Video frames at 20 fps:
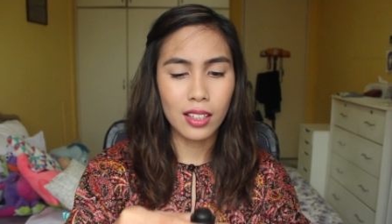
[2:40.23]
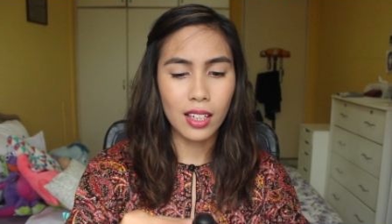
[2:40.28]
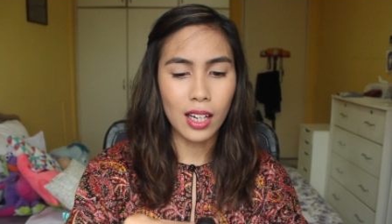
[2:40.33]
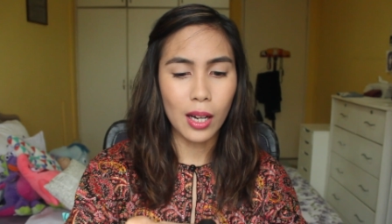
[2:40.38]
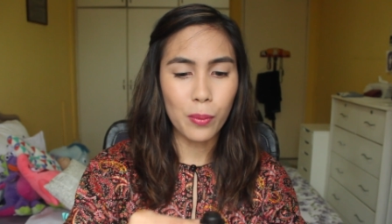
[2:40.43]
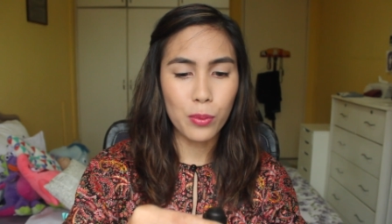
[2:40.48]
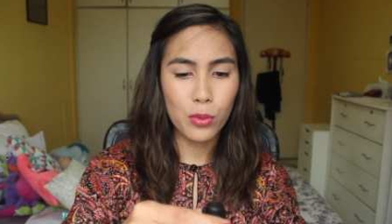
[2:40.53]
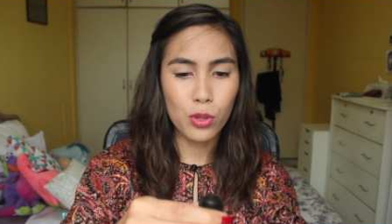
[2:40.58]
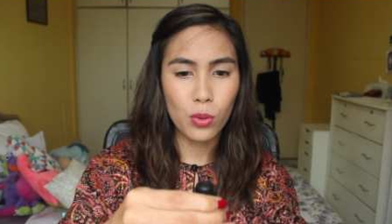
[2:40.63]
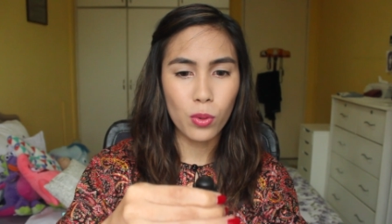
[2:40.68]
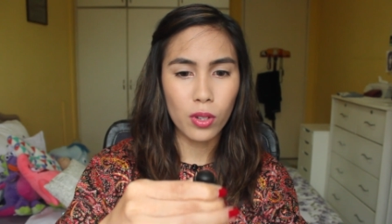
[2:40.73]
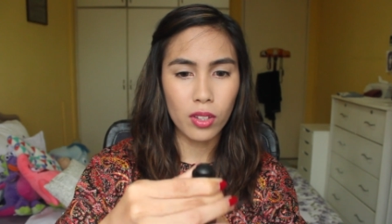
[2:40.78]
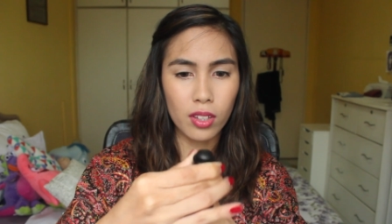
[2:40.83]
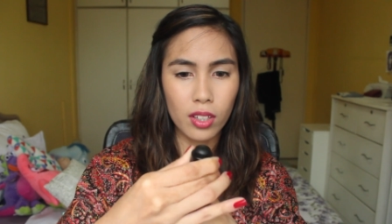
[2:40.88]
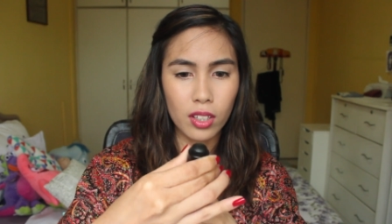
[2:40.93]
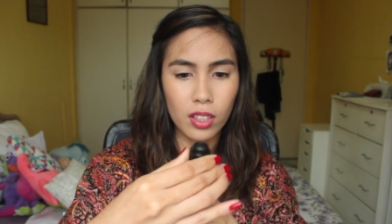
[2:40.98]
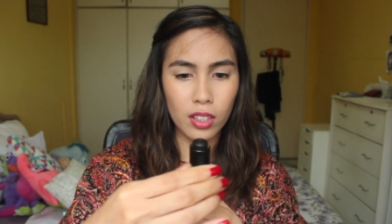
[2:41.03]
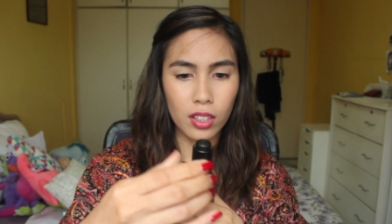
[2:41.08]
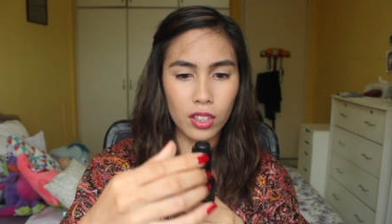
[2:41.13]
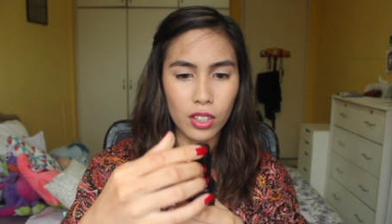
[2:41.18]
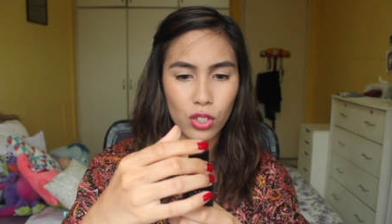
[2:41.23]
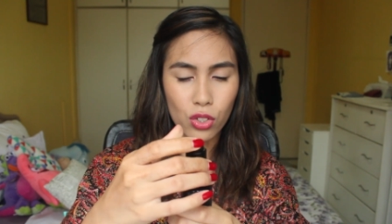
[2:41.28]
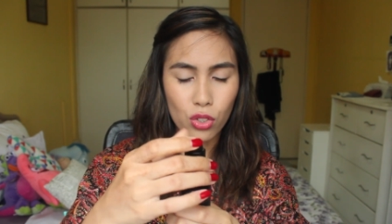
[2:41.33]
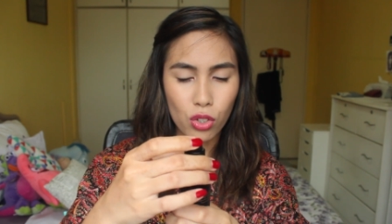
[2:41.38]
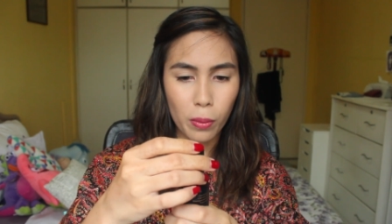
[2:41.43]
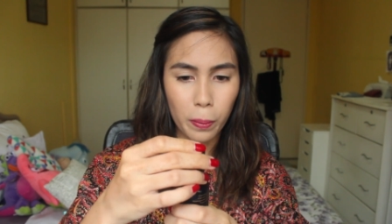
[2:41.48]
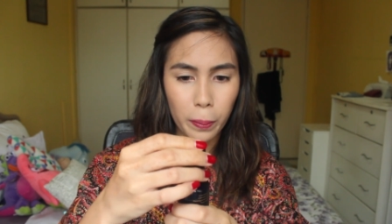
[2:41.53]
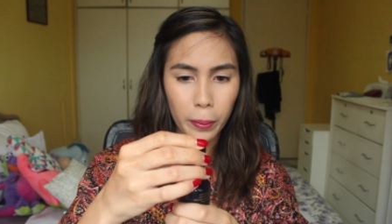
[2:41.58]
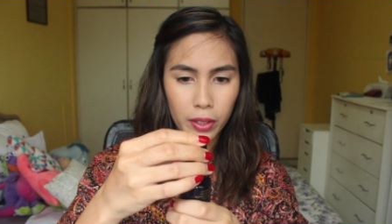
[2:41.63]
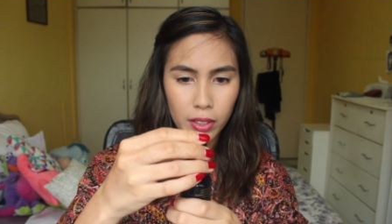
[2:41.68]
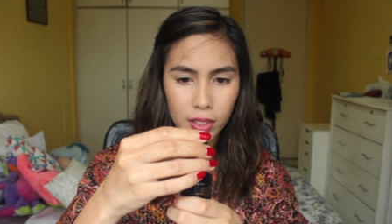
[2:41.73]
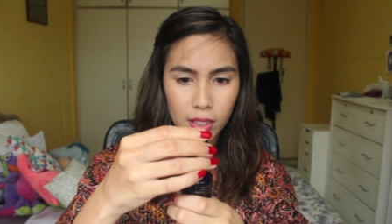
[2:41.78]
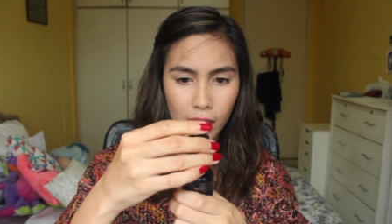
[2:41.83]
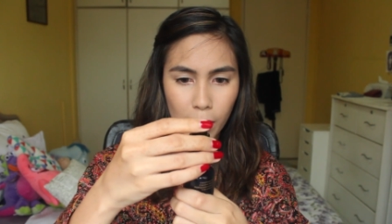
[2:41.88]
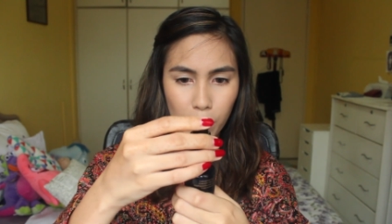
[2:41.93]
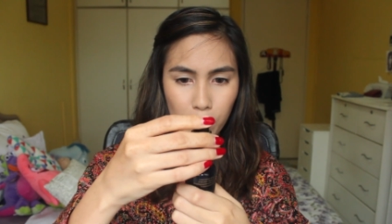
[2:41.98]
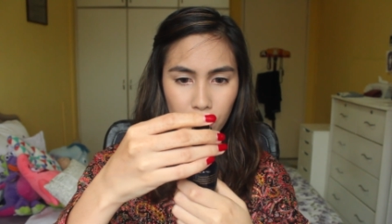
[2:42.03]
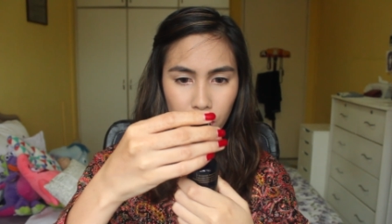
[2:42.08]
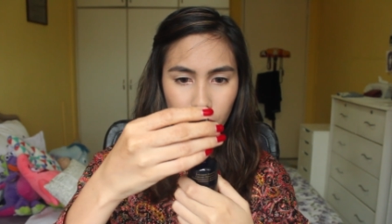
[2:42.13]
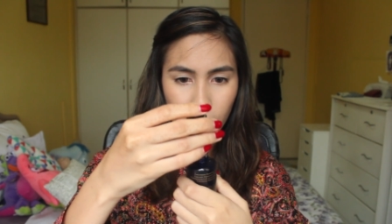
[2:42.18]
comes with a dropper
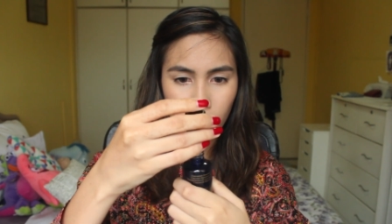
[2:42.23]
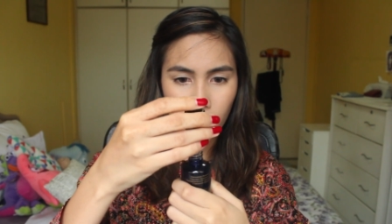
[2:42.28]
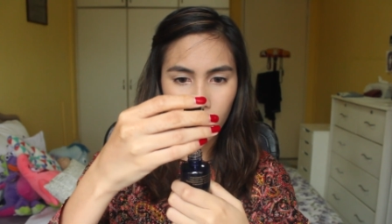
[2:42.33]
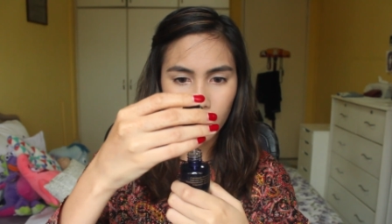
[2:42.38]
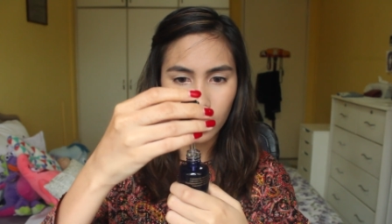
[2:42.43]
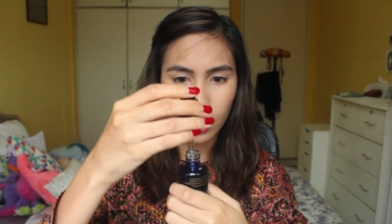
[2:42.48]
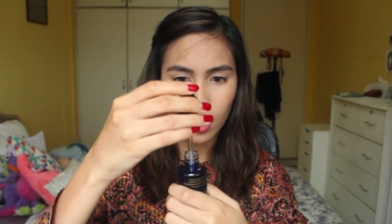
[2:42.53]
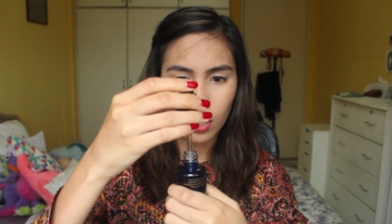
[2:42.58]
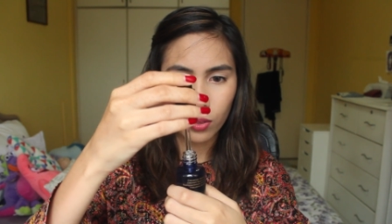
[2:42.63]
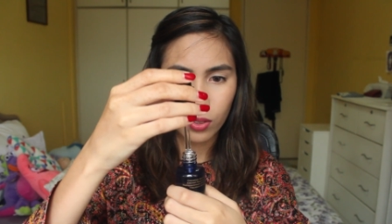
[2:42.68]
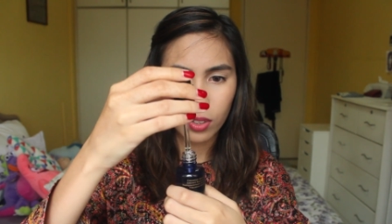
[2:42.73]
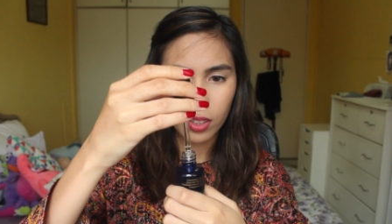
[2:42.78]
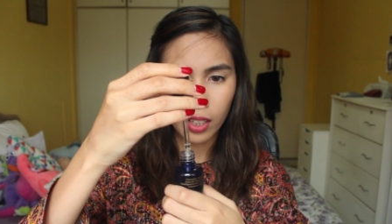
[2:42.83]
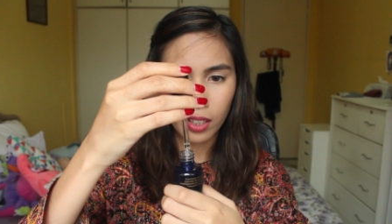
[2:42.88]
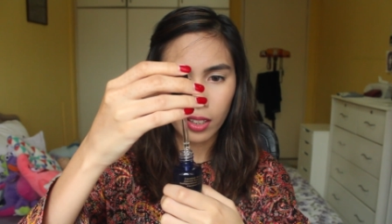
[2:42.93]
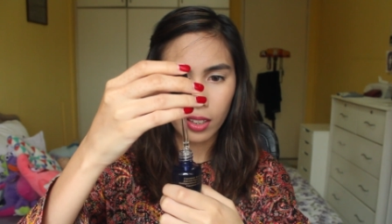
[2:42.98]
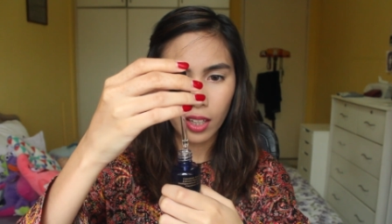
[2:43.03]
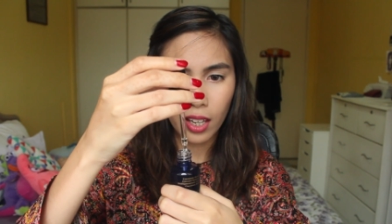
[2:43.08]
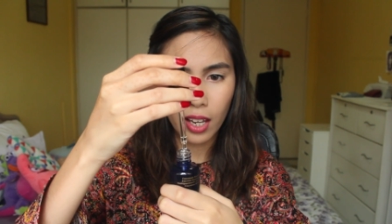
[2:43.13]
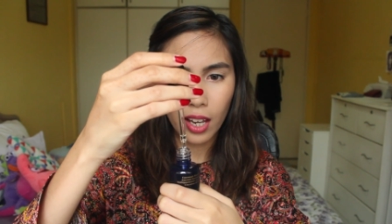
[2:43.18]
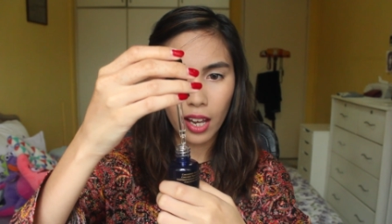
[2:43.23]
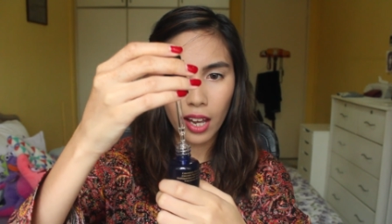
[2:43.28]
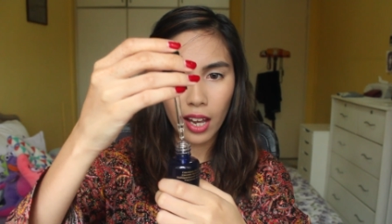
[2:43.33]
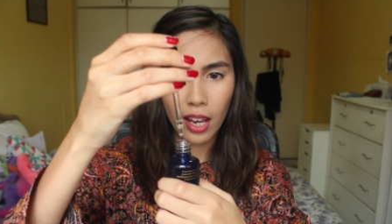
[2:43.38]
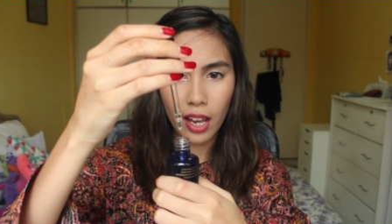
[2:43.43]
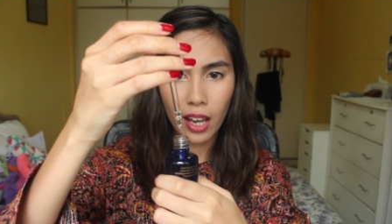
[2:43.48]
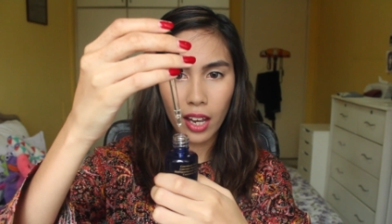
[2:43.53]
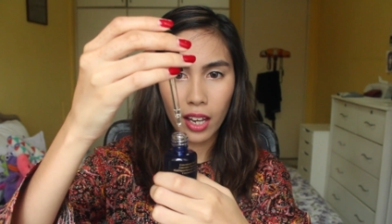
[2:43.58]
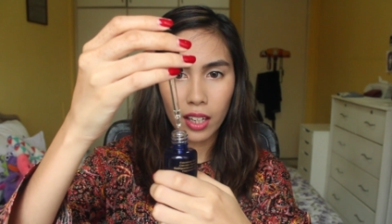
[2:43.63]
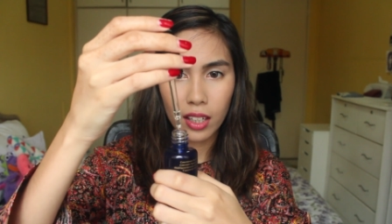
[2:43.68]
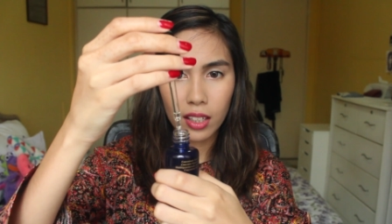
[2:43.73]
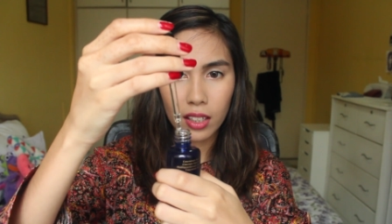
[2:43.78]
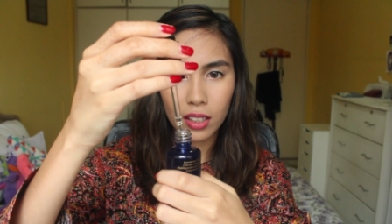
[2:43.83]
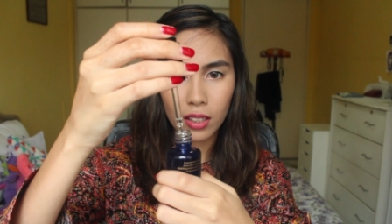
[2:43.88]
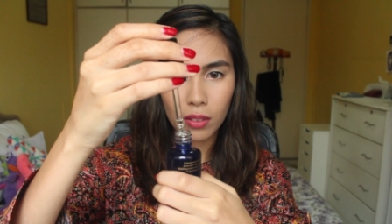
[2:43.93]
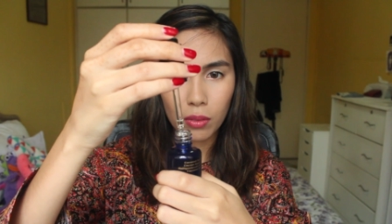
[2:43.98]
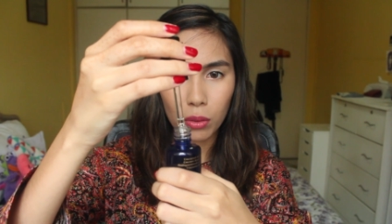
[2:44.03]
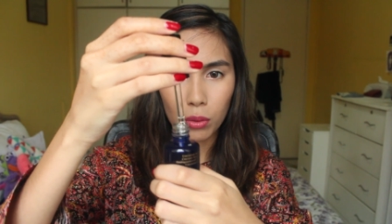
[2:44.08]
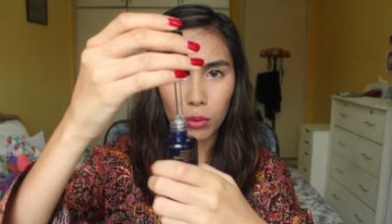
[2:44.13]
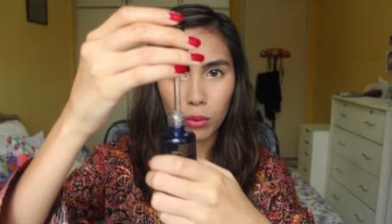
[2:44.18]
type thing that's like that
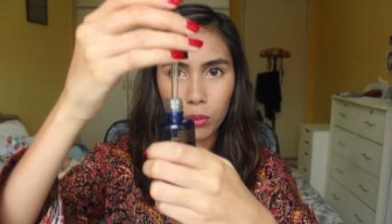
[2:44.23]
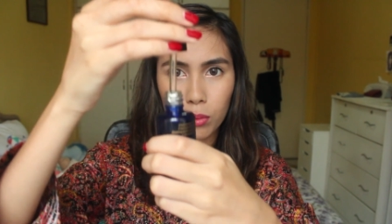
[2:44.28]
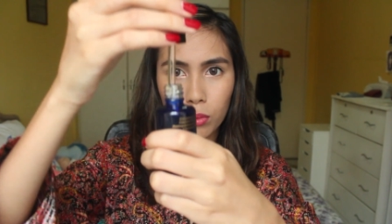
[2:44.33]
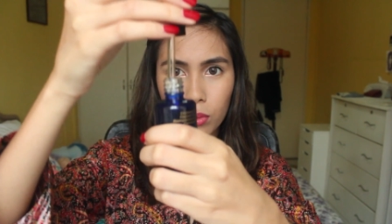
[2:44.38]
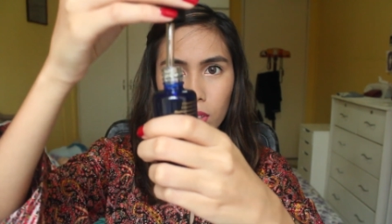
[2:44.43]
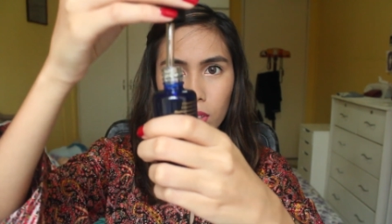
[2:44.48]
mm.